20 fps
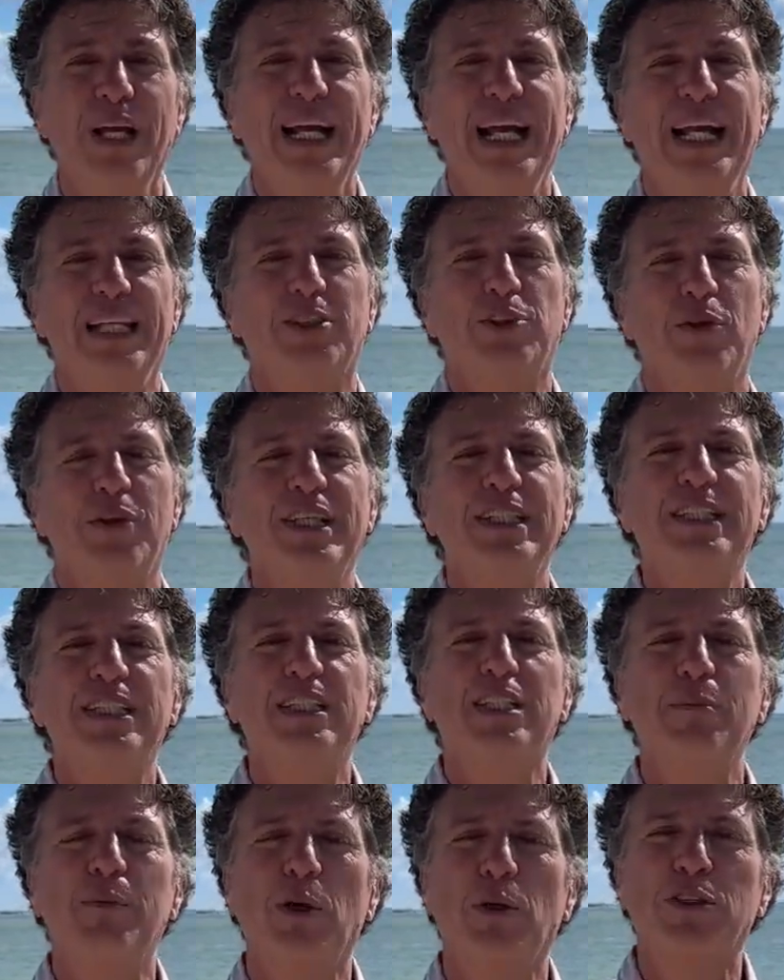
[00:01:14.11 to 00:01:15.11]
And so this is
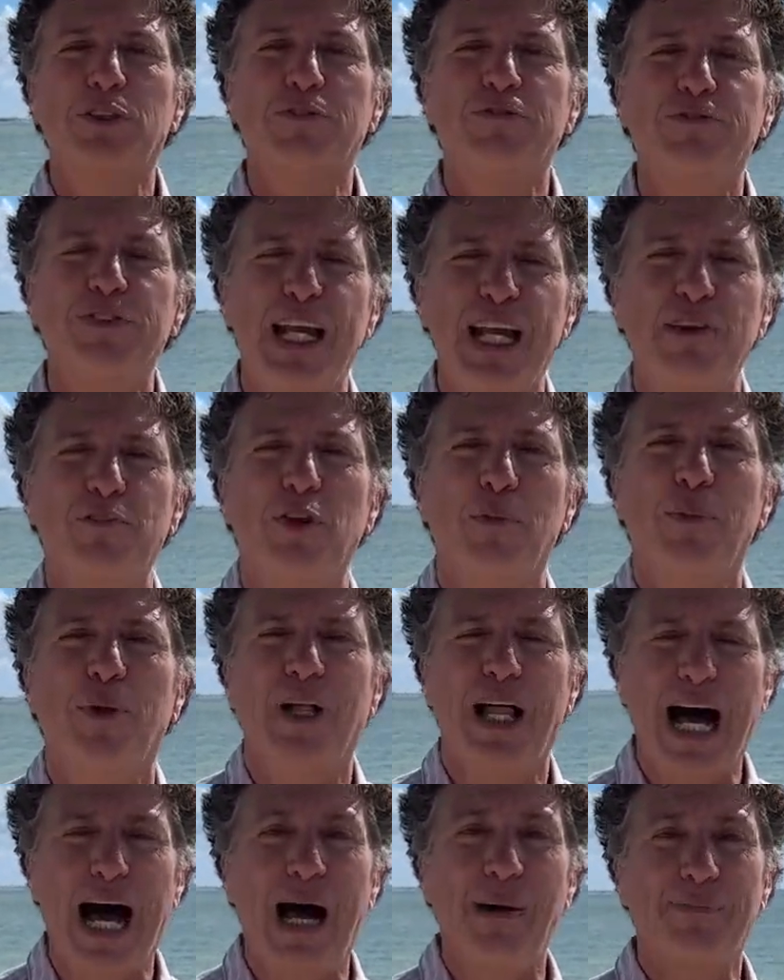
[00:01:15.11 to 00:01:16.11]
the most favorable
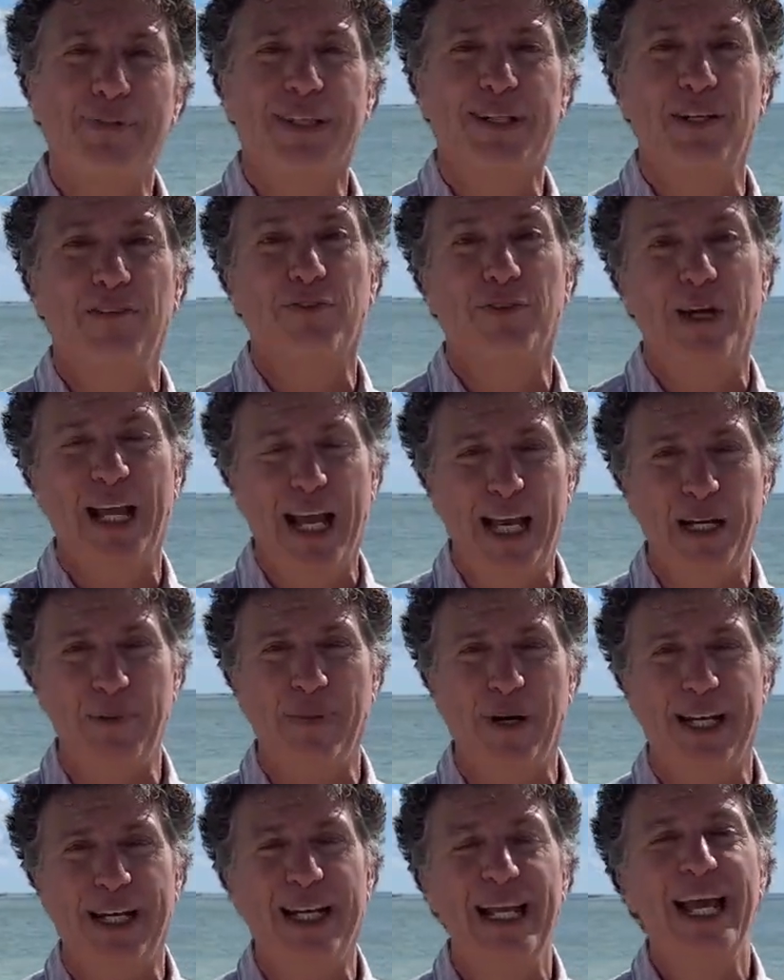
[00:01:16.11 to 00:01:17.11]
option for
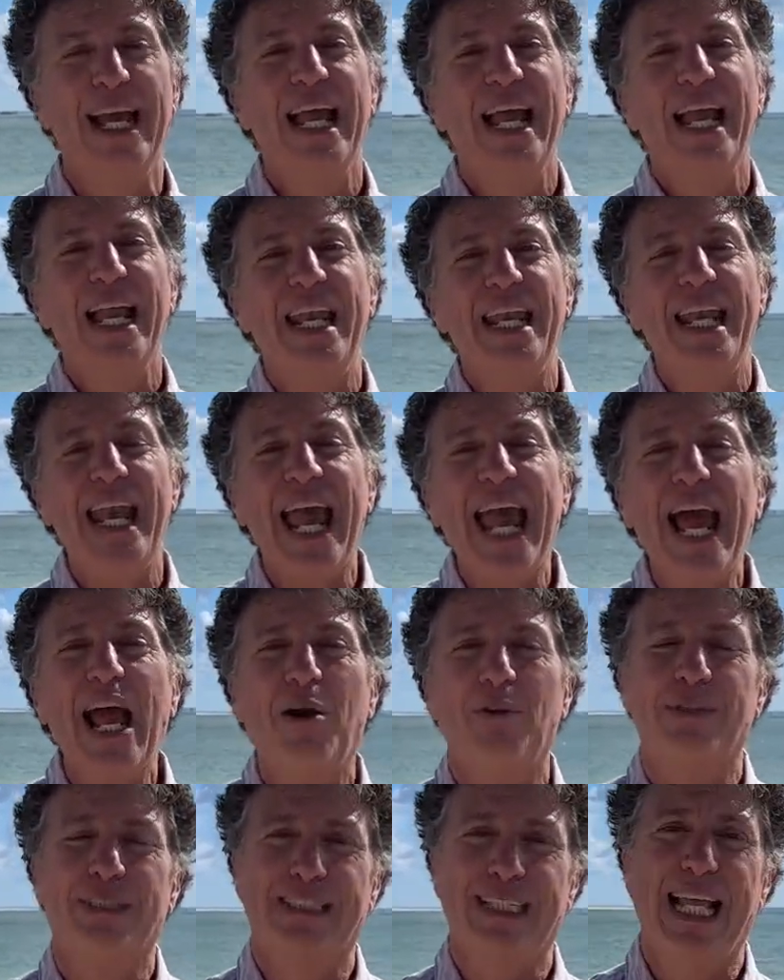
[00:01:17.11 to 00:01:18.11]
anybody.
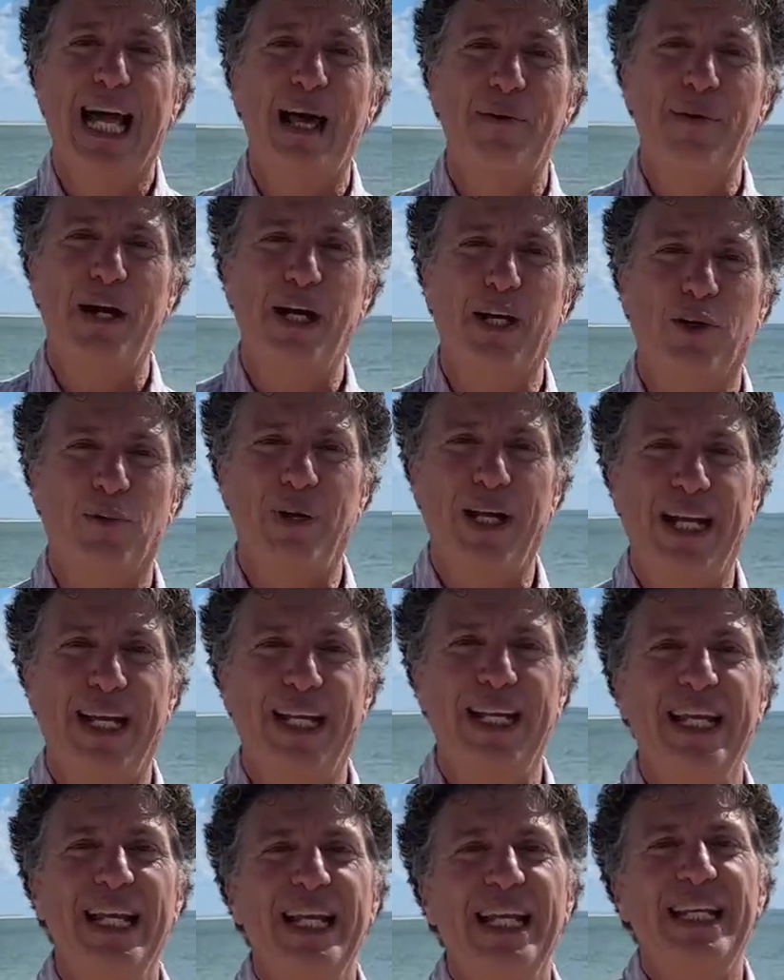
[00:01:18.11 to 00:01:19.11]
Now
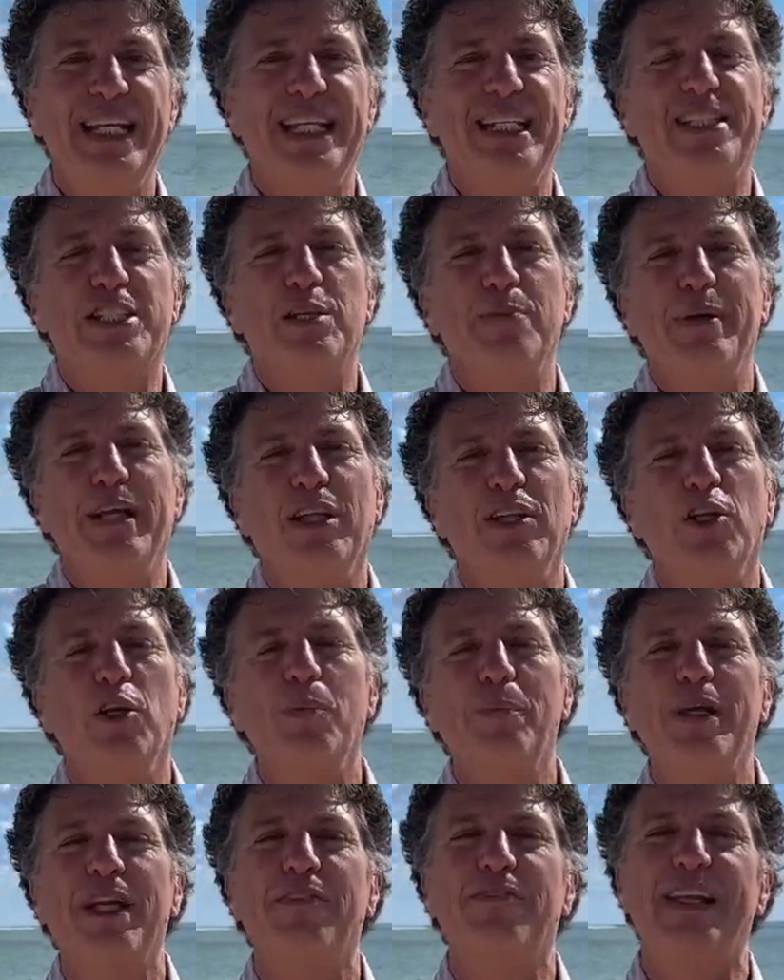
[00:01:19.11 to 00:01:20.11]
slab-on-grade needs to be a little
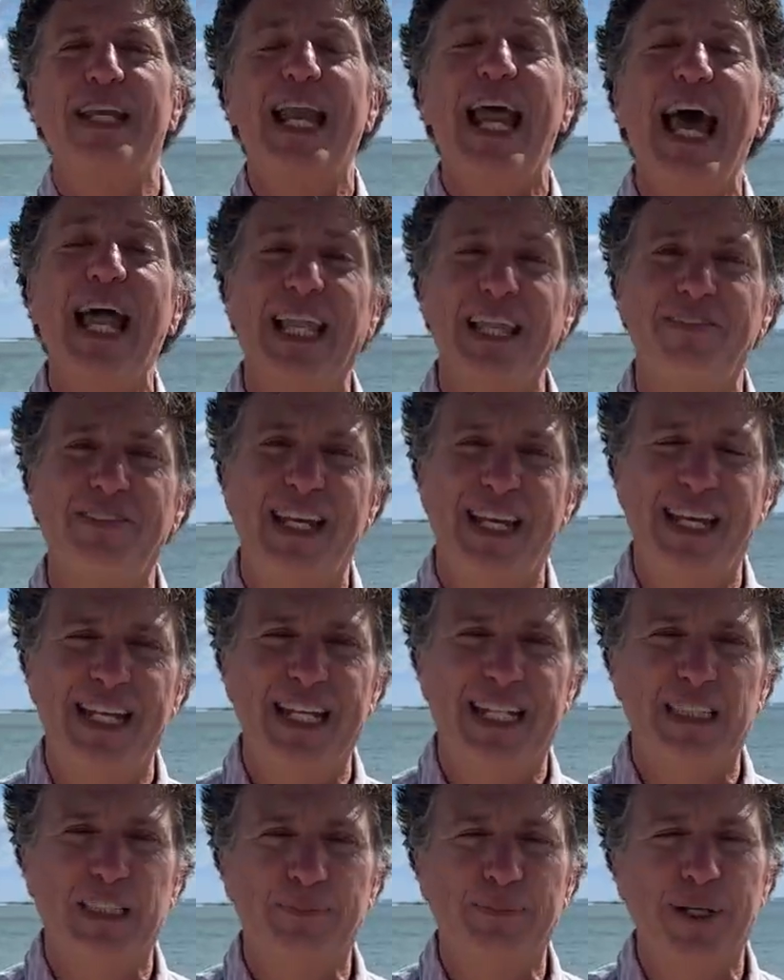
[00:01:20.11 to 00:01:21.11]
bit of an elevated
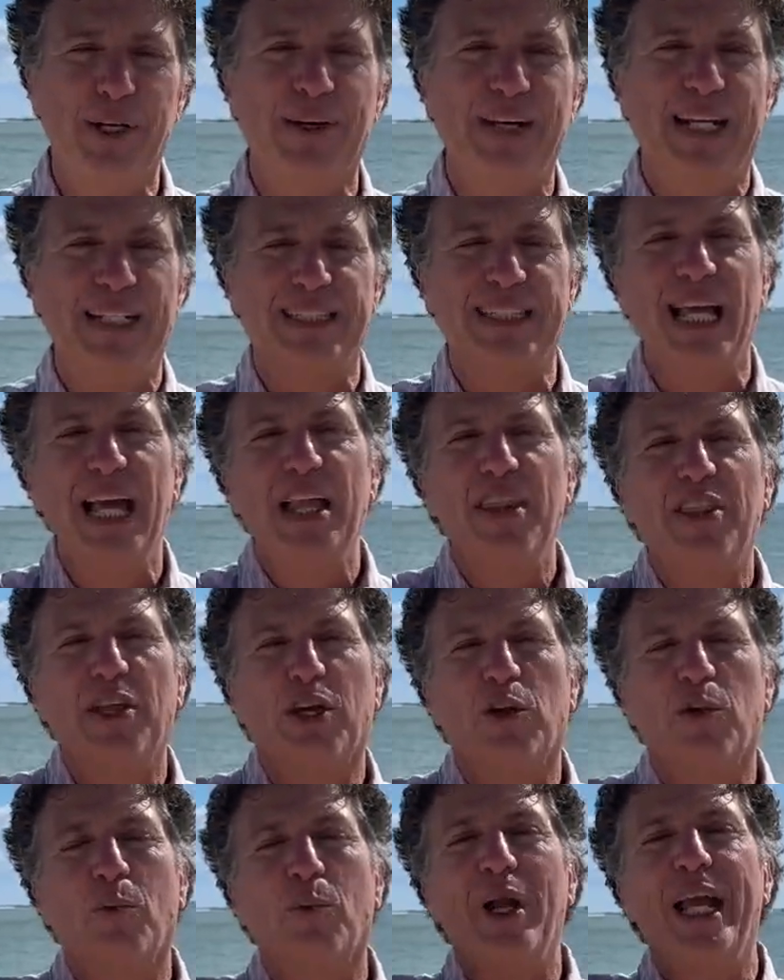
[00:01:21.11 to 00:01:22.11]
experience. The
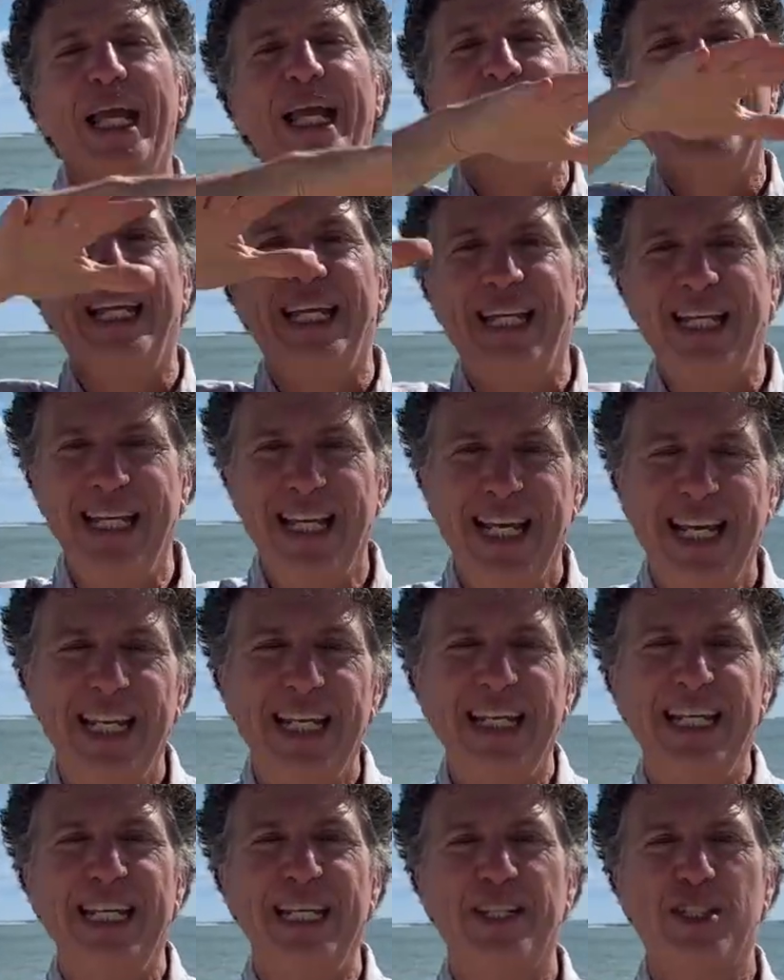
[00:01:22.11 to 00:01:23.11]
grade
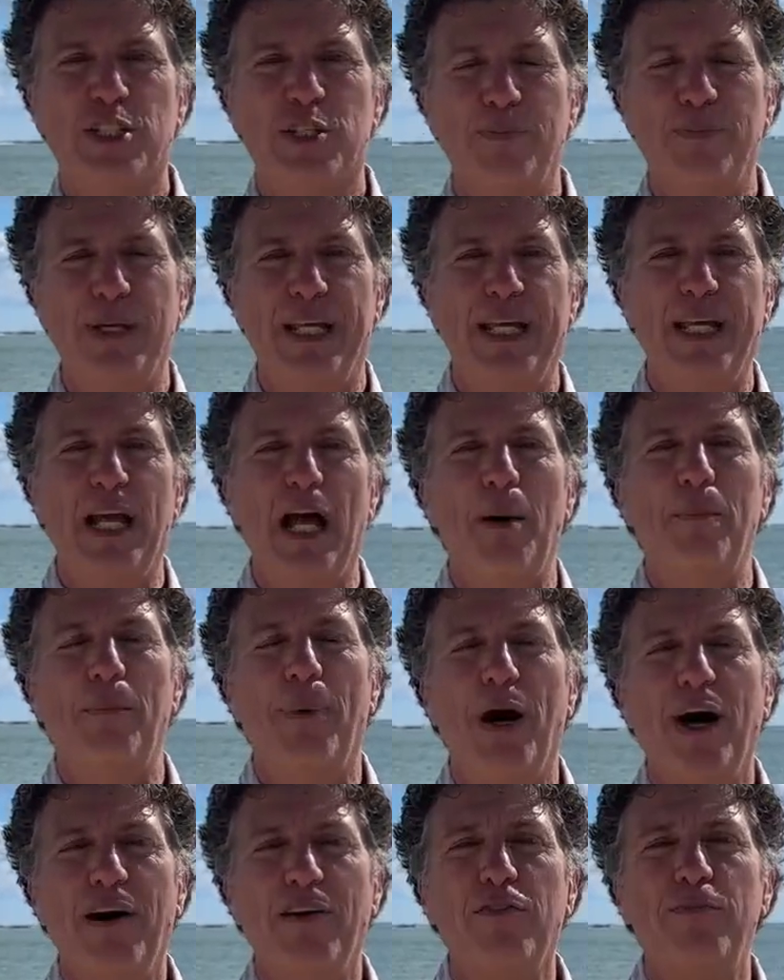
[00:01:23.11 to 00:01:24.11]
needs to be
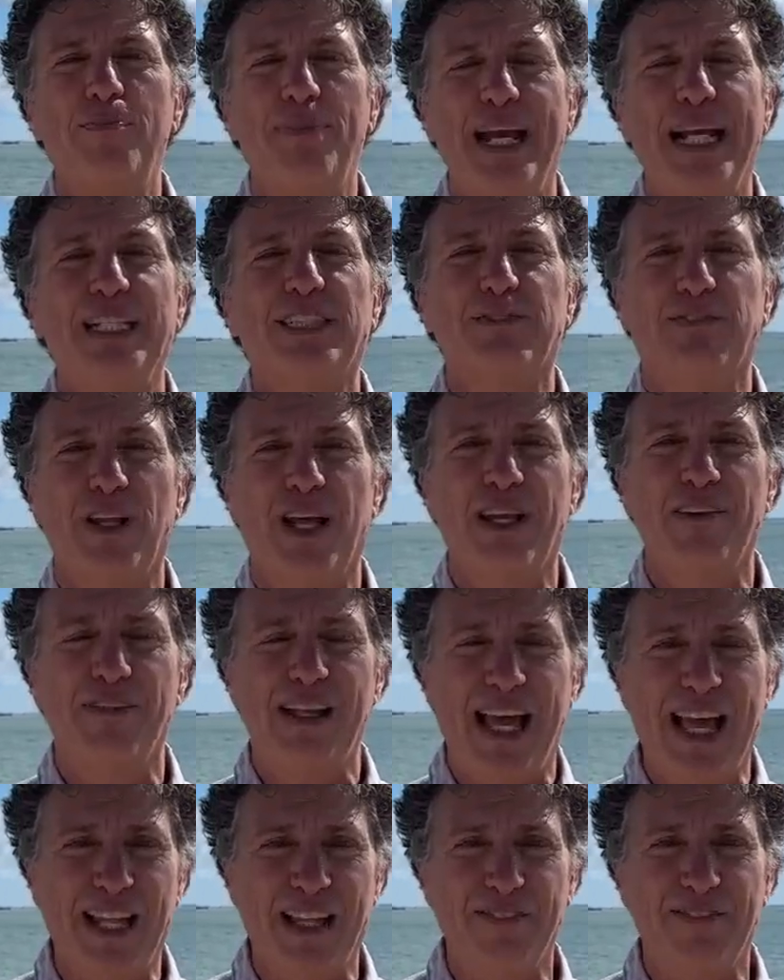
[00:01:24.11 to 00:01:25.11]
above base flood
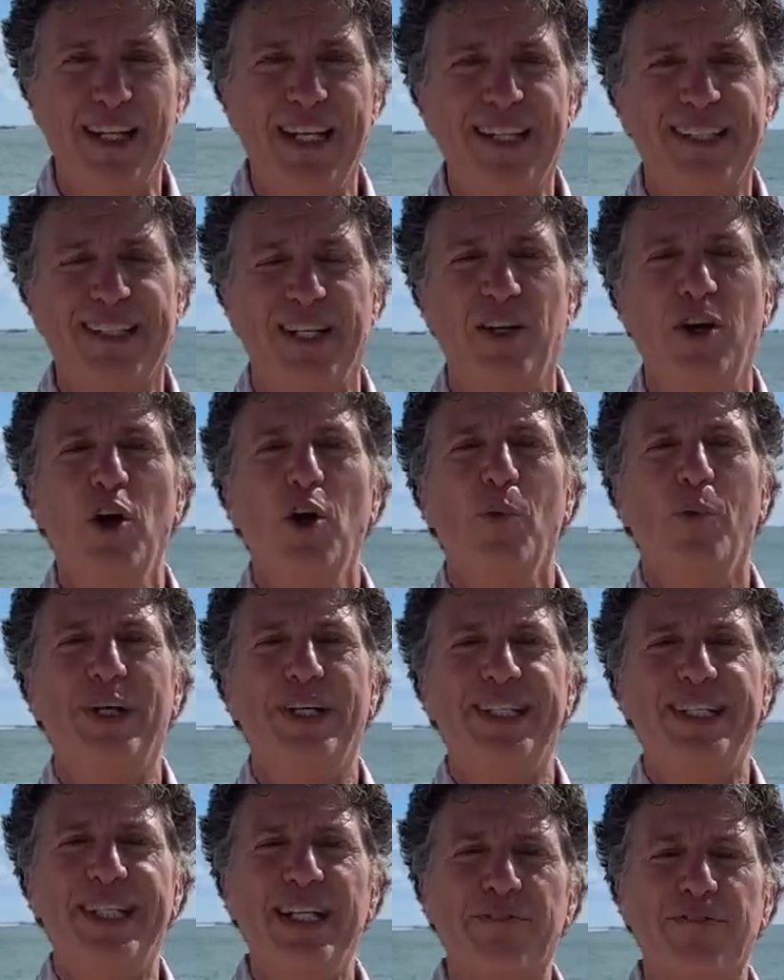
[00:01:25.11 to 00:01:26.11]
elevation,
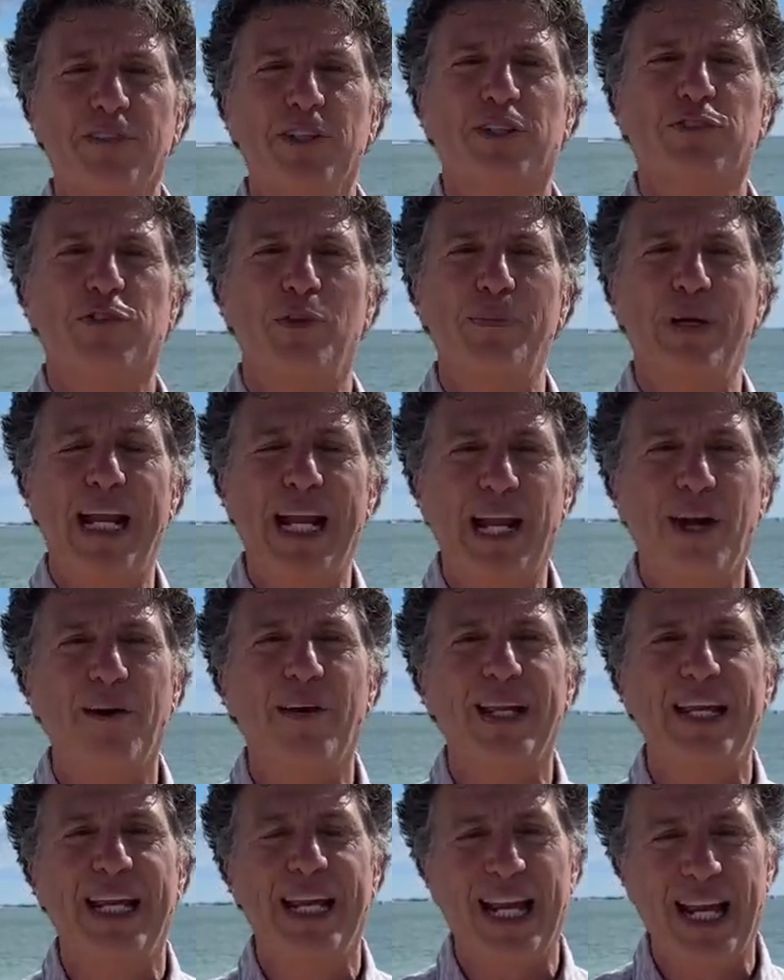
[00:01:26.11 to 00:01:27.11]
which differs from
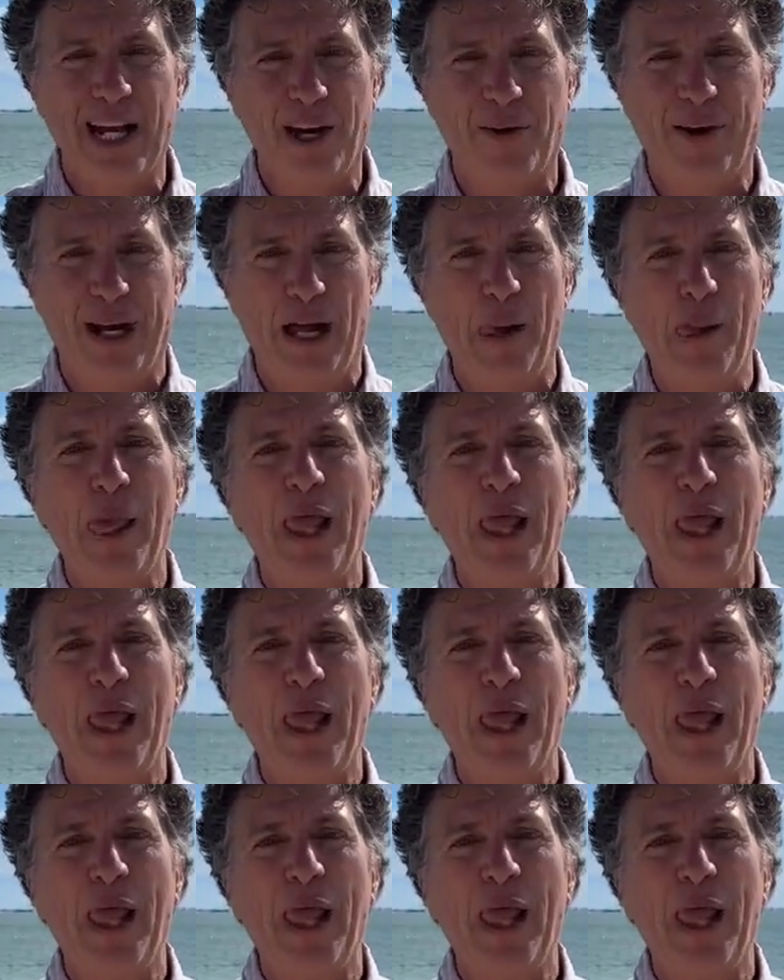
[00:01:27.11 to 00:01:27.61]
area to area.